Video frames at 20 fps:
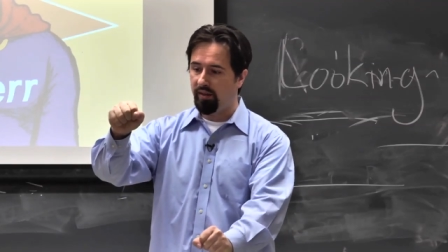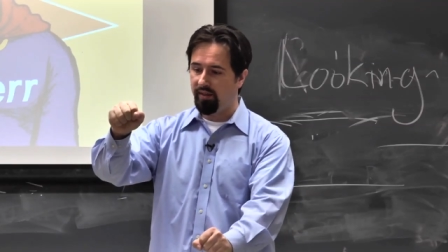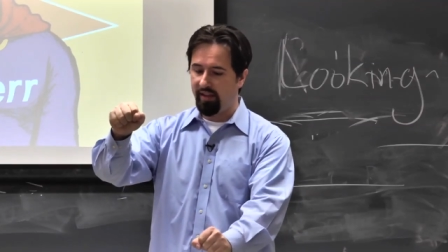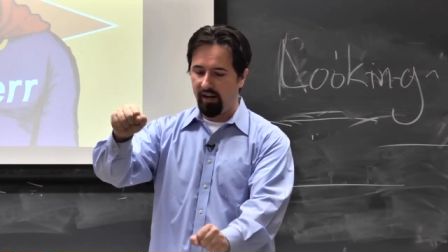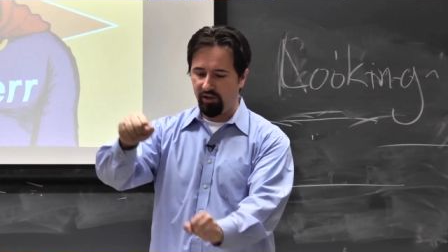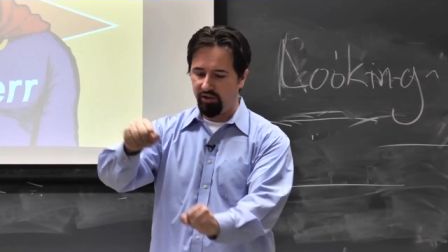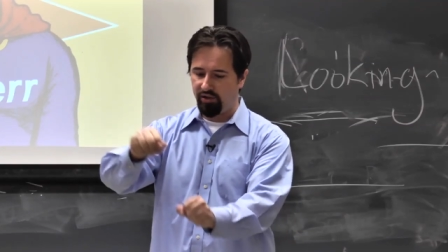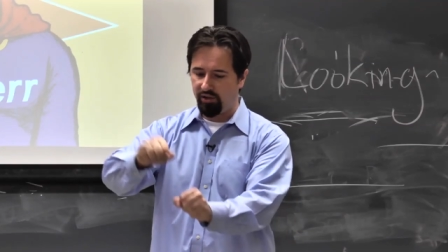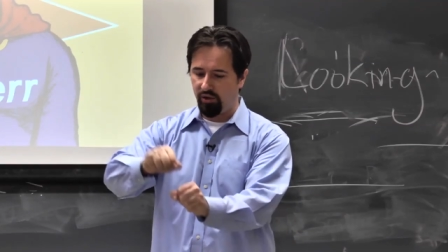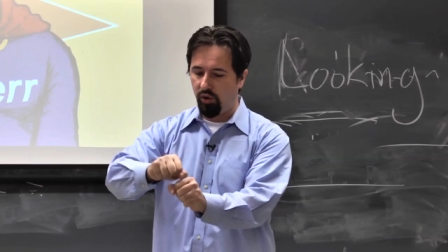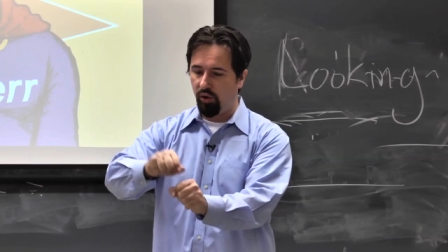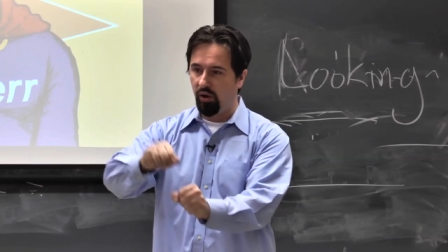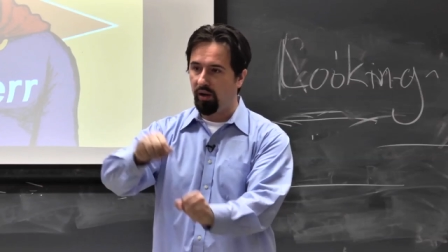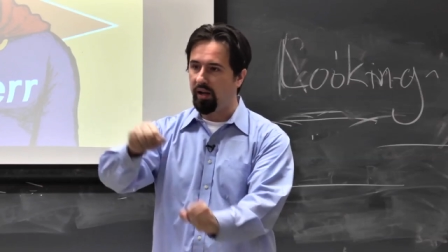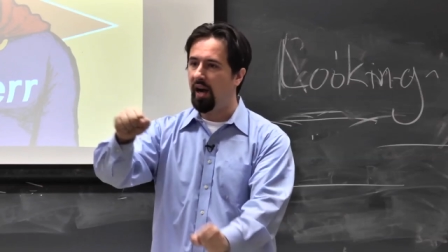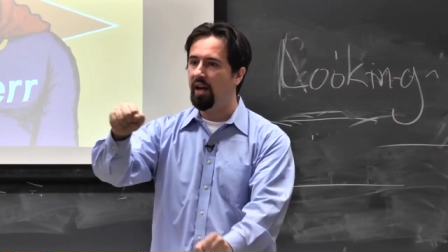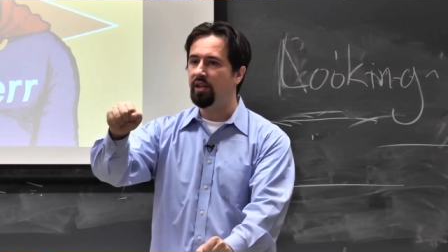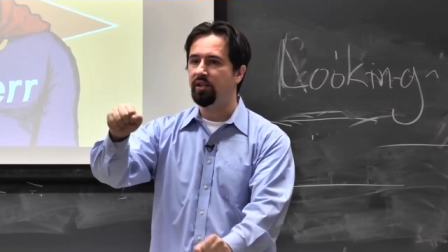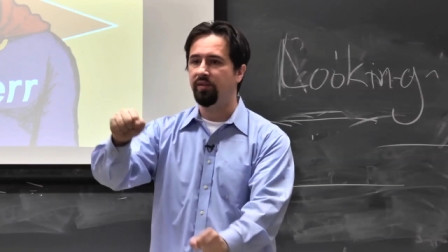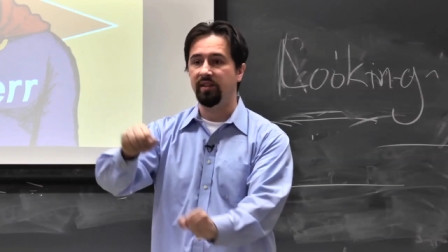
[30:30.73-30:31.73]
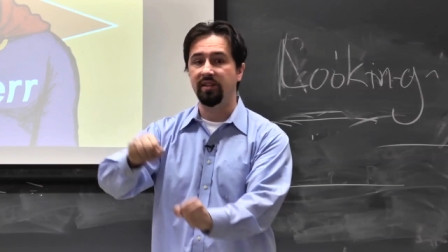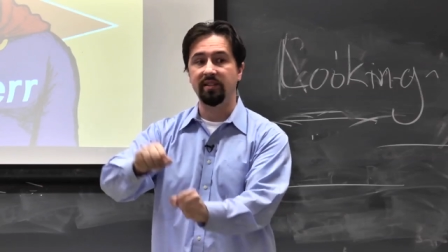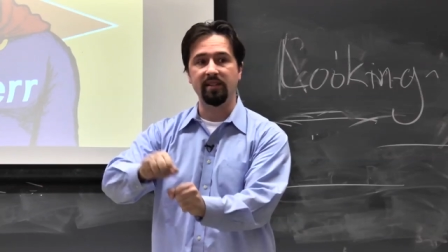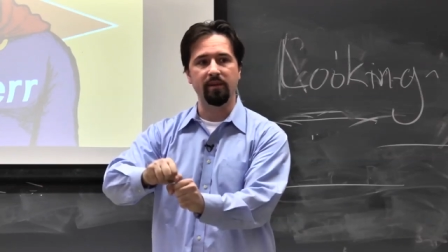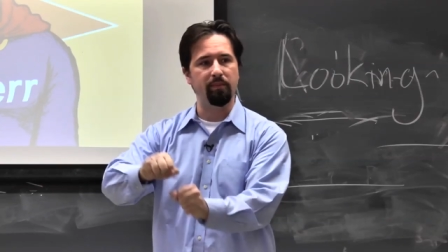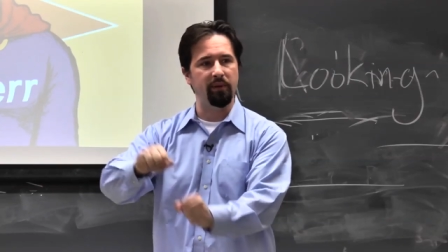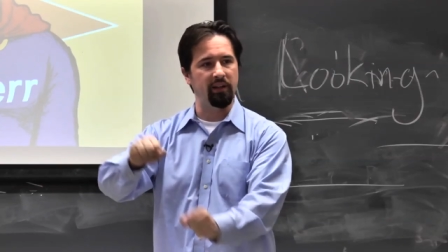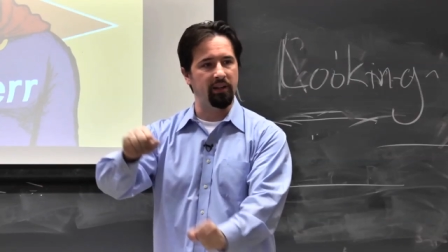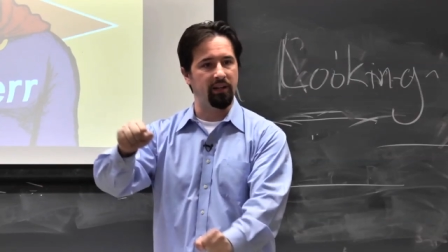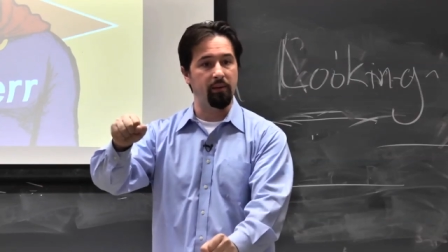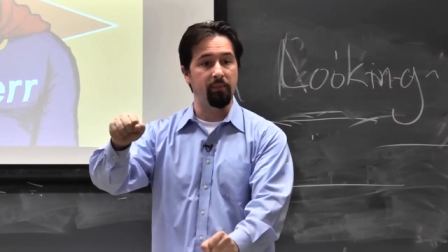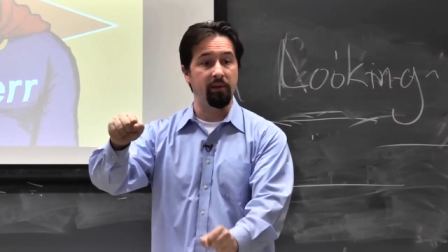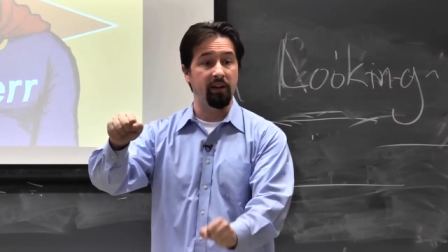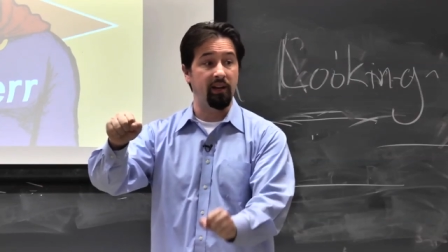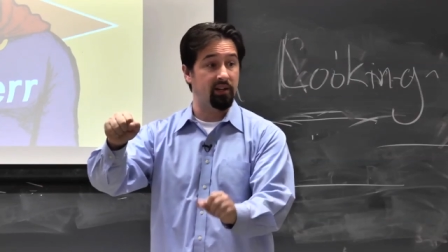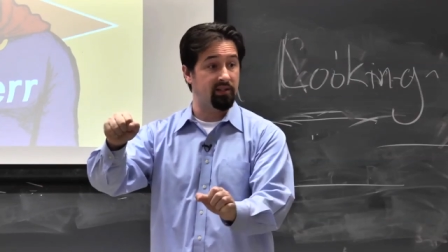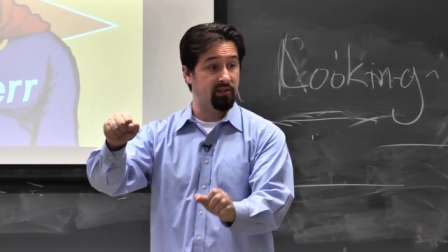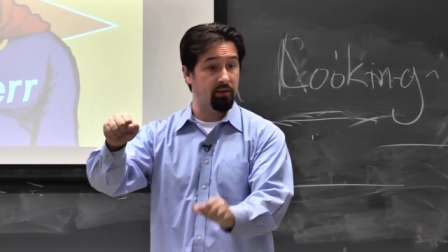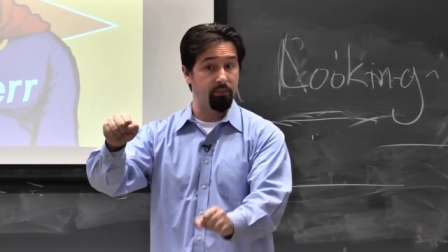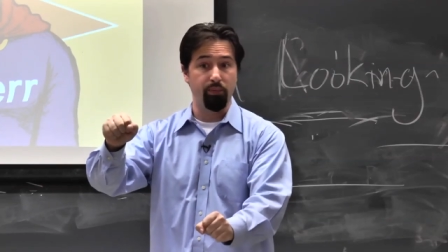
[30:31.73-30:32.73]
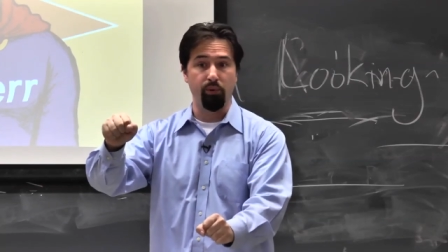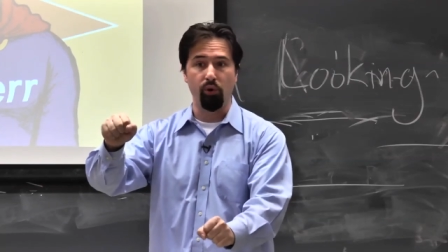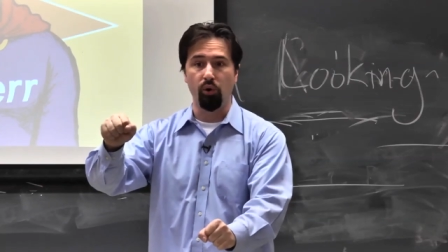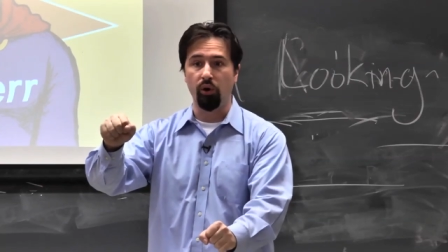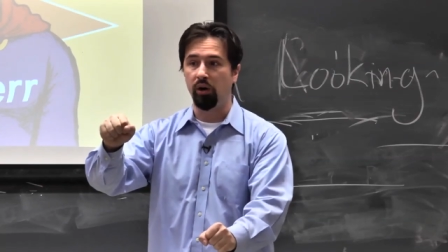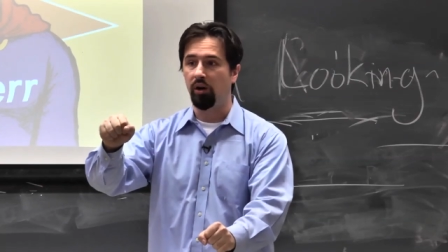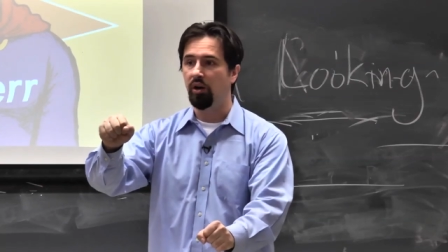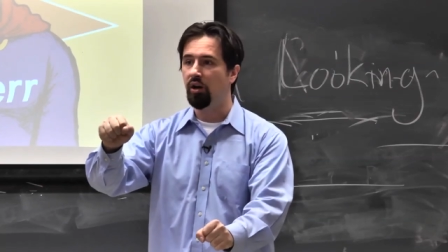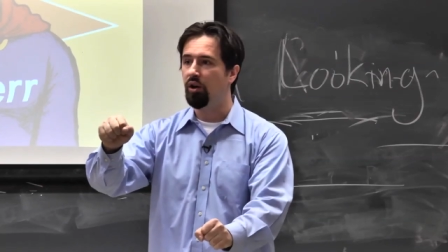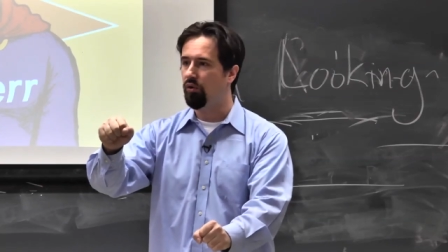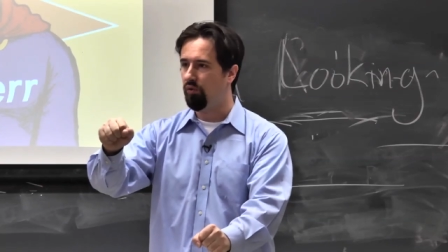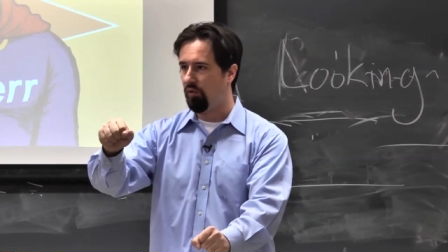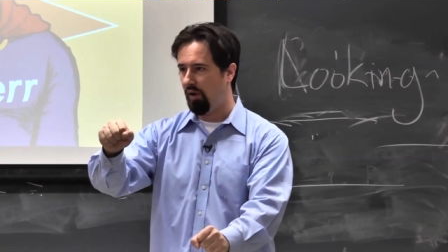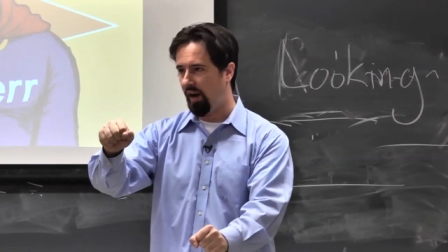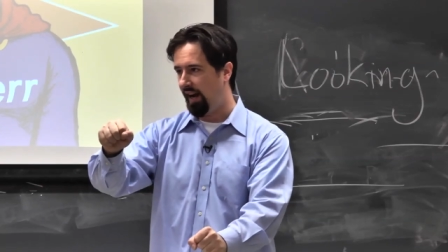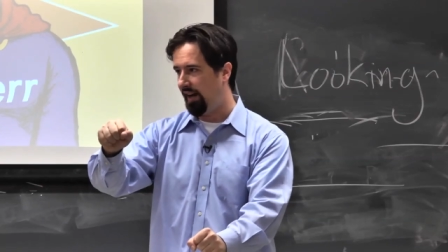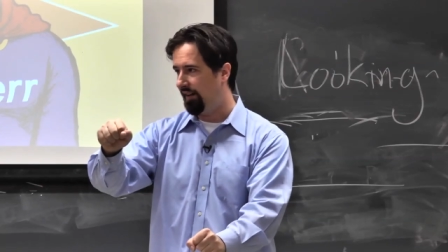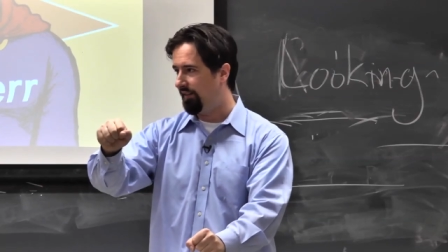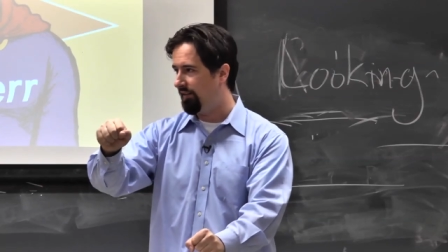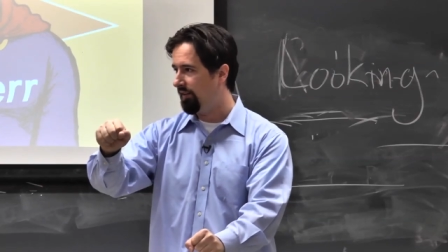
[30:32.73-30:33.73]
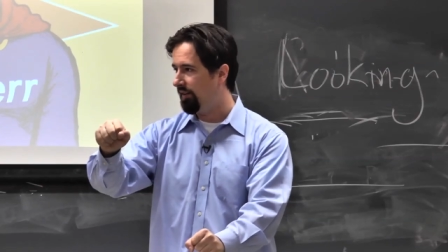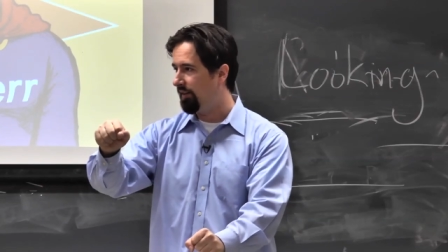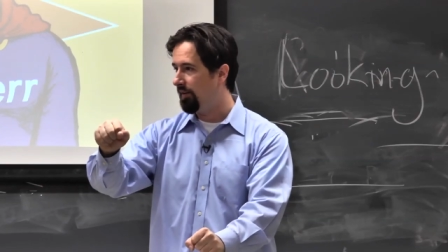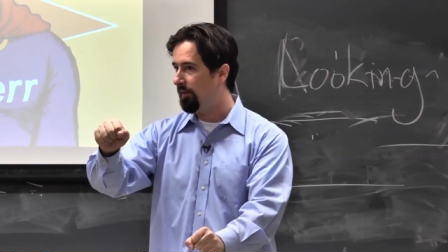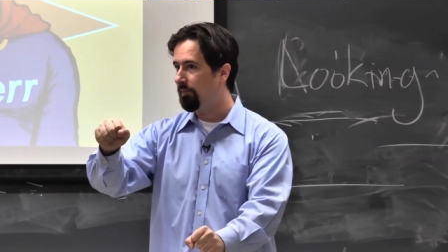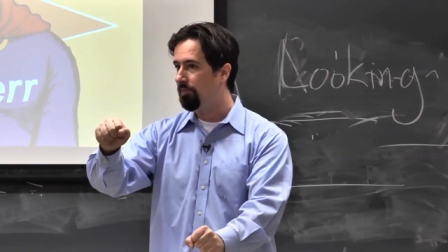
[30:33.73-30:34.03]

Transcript: there's all kinds of instability because the poor riot.